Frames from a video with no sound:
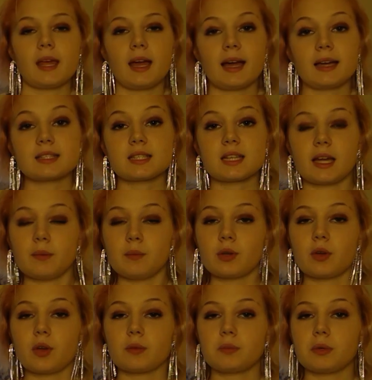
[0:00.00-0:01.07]
As time went
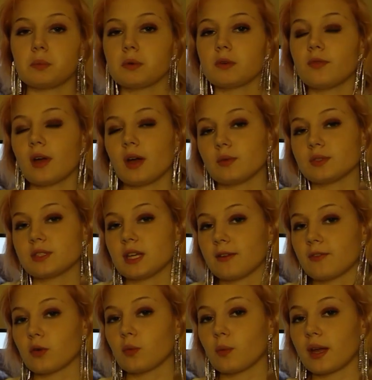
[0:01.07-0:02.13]
on, people found
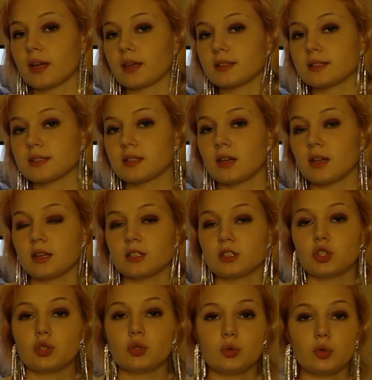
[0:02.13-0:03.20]
safer ways
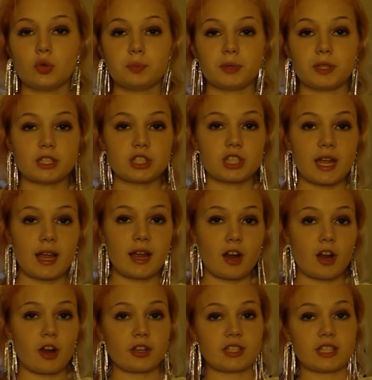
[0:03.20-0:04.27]
to bleach
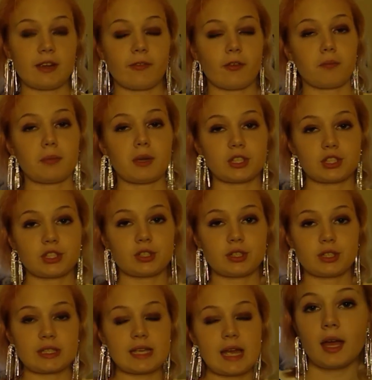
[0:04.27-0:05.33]
hair, safer
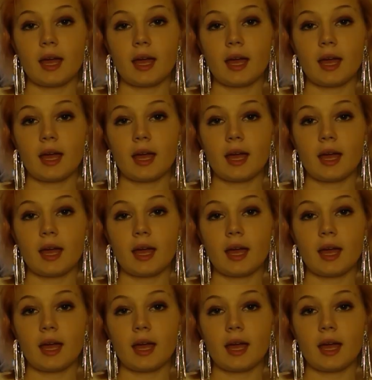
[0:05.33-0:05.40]
mixtures,